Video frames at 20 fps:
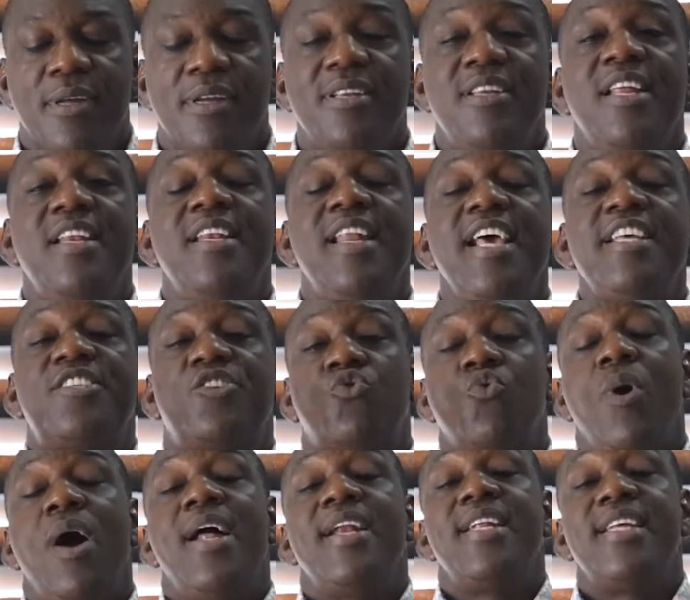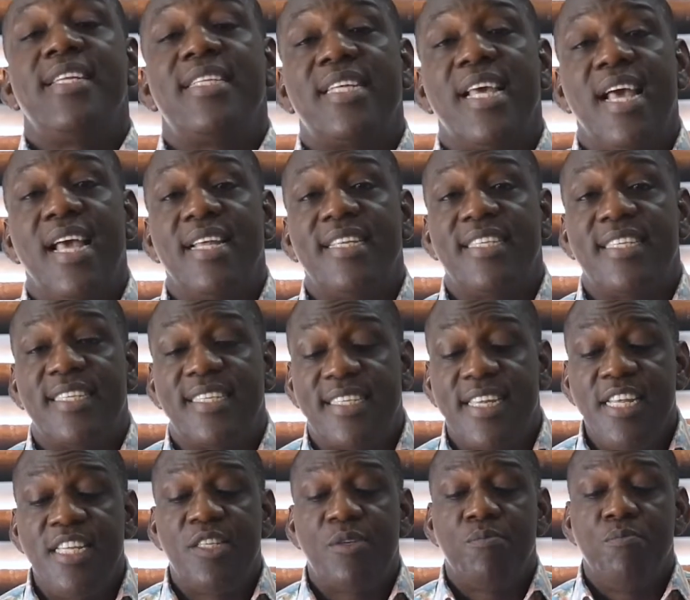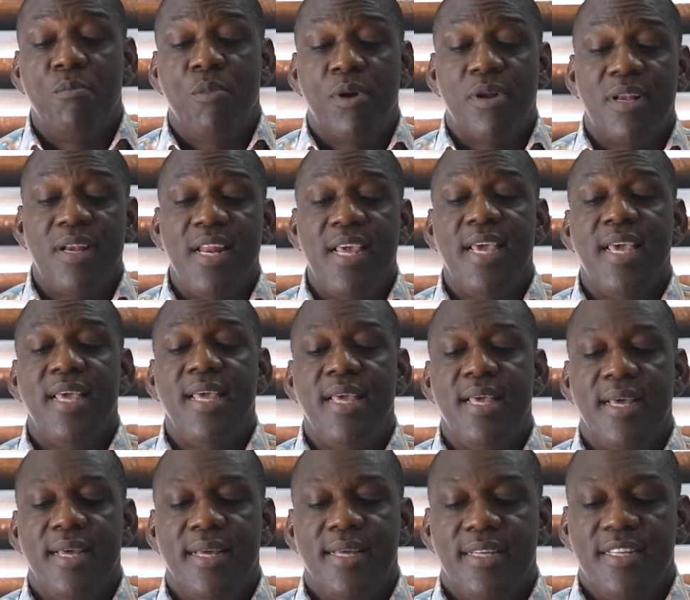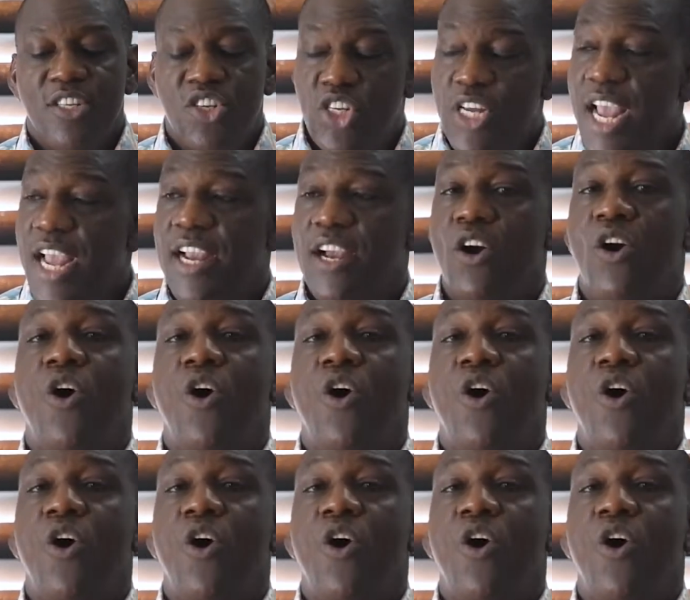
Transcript: The next one is a 6 monthly check,